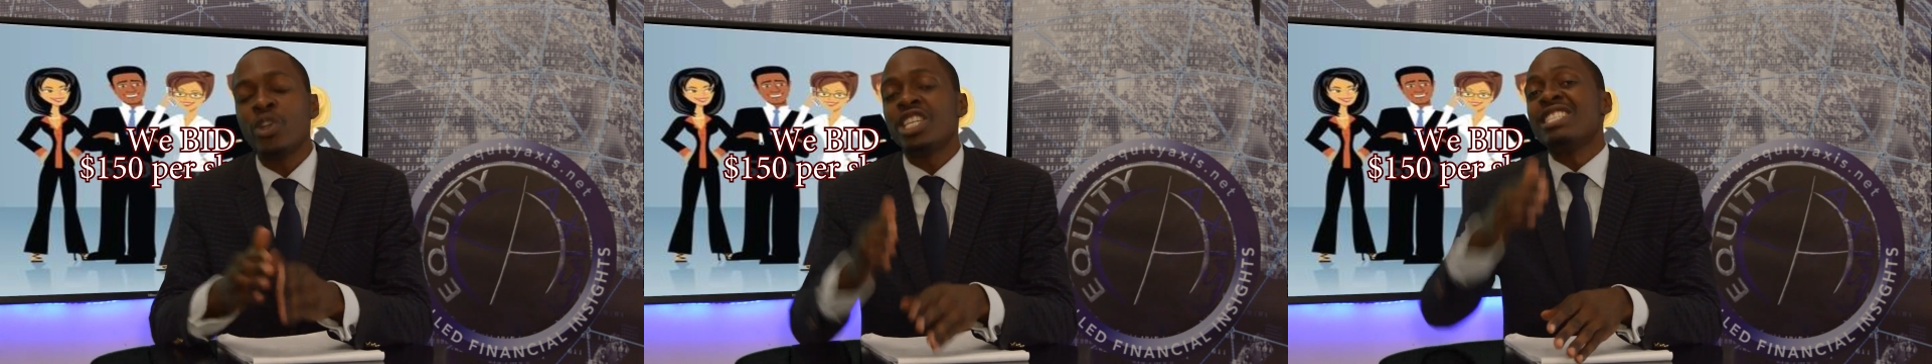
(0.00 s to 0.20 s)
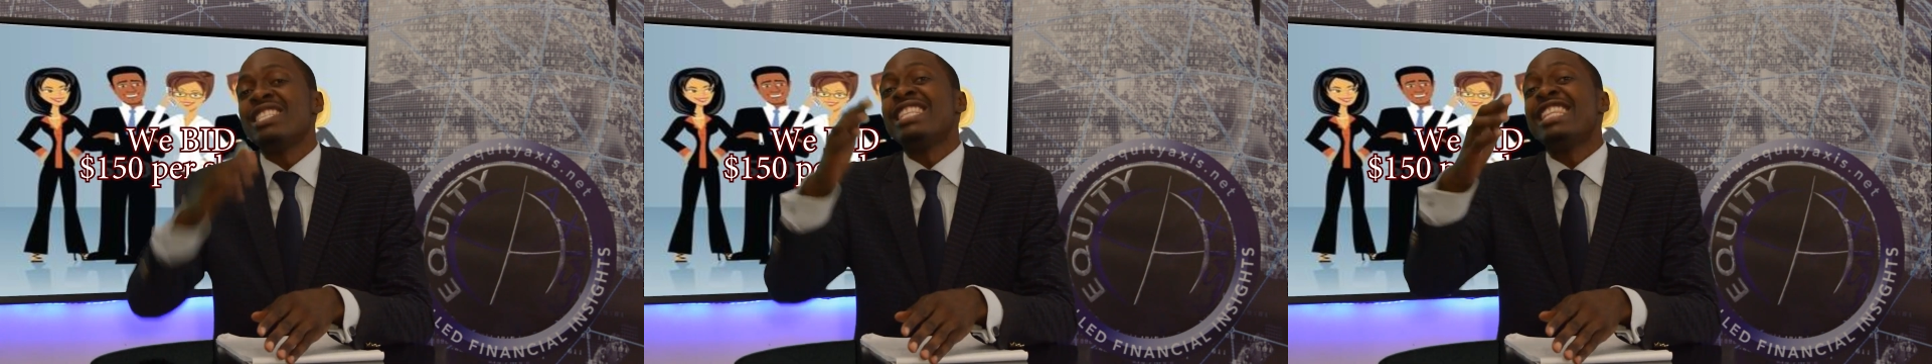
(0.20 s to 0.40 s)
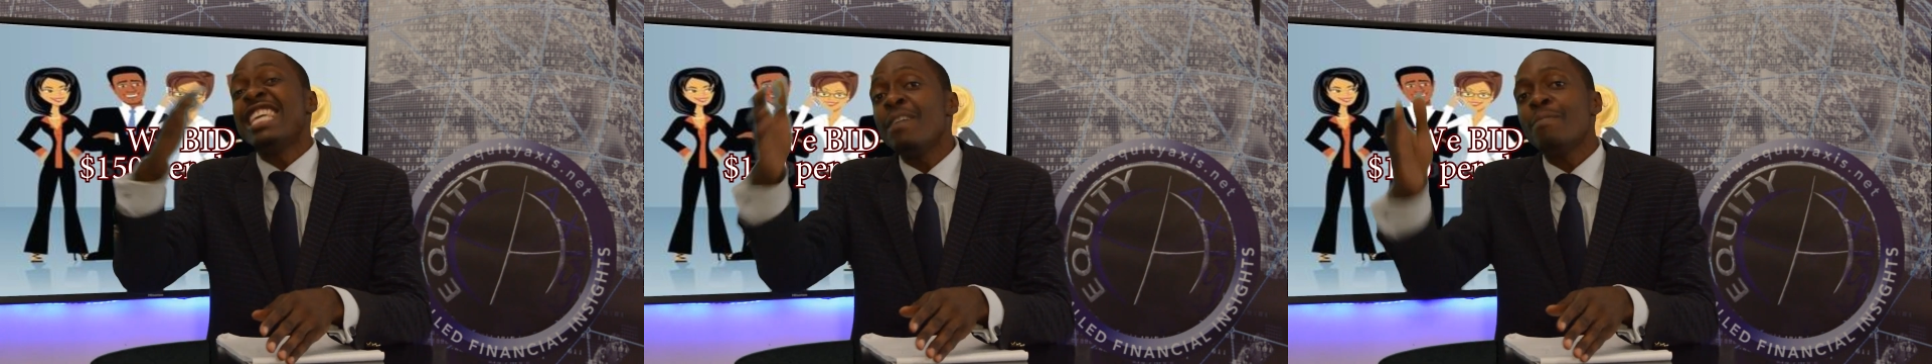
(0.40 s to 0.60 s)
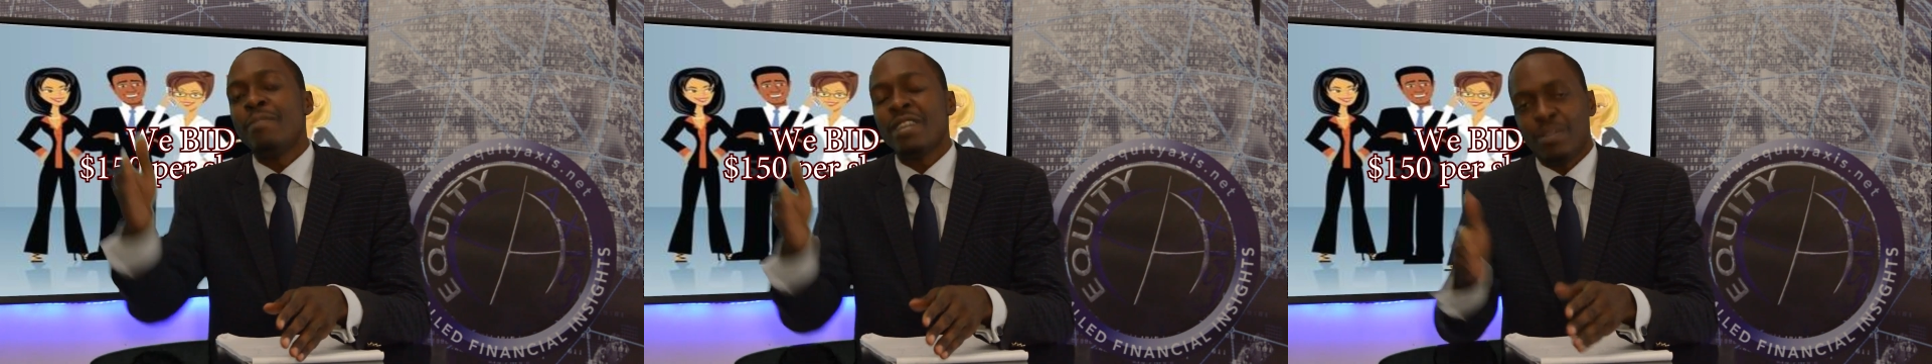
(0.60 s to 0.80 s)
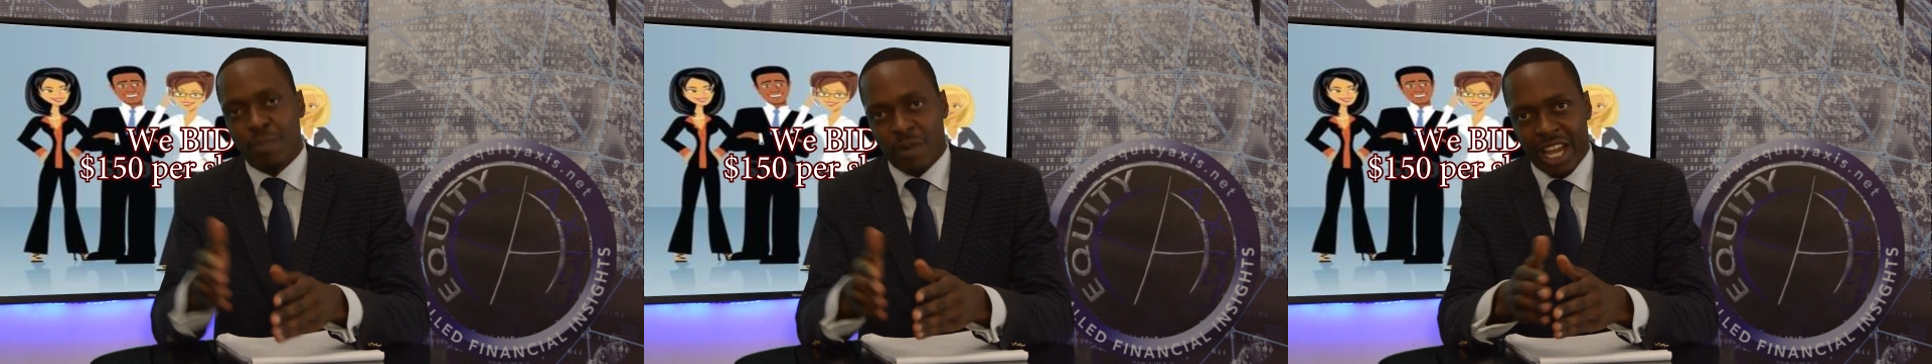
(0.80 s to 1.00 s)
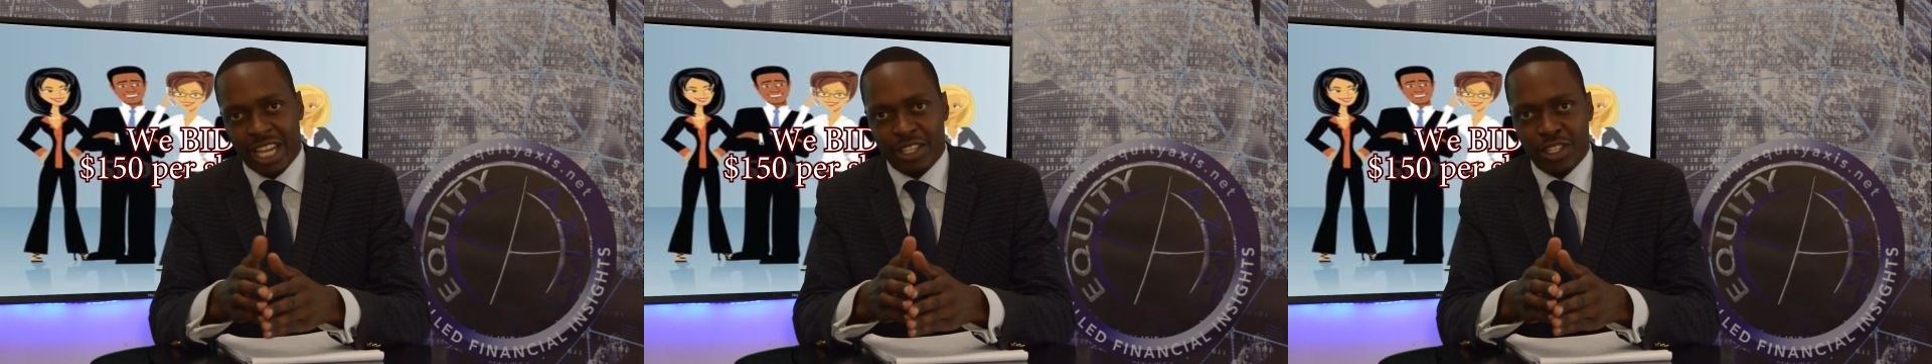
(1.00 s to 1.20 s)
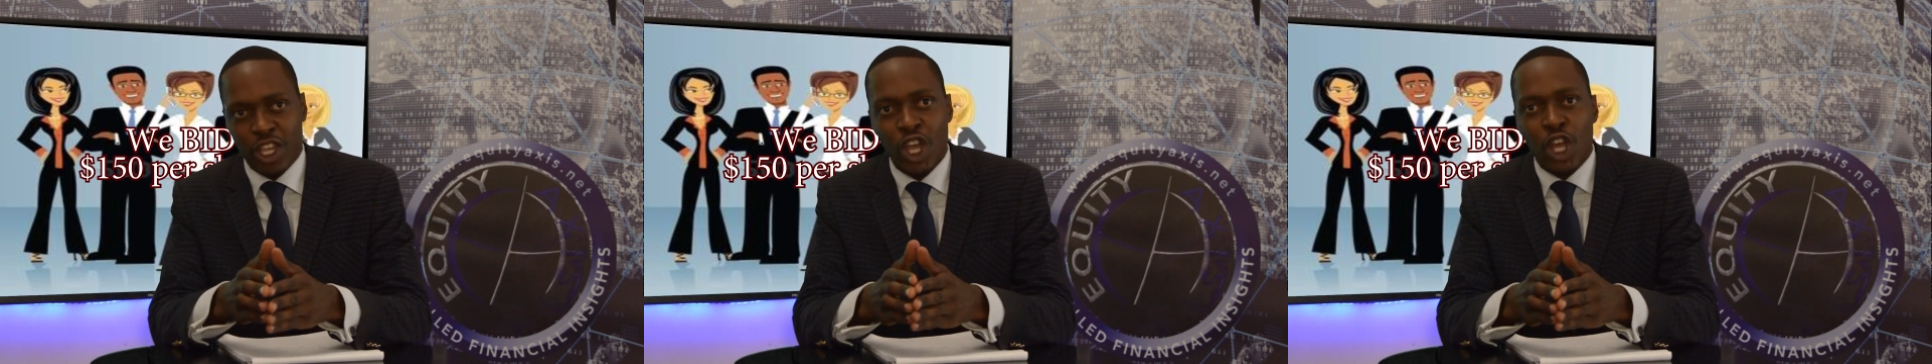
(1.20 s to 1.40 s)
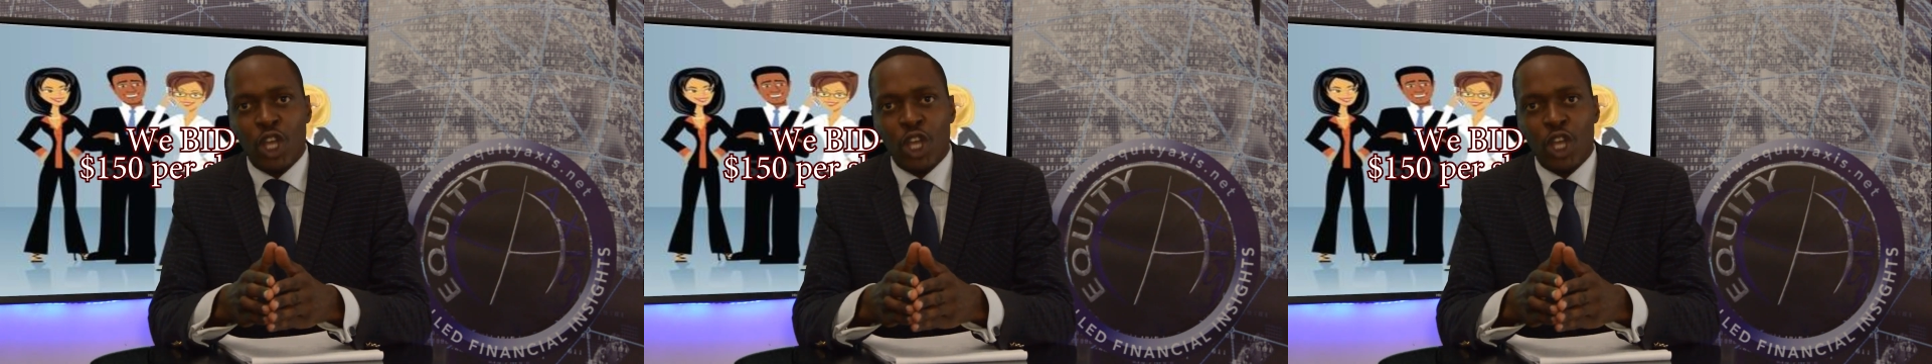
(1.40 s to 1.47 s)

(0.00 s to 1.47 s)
which is the bid price.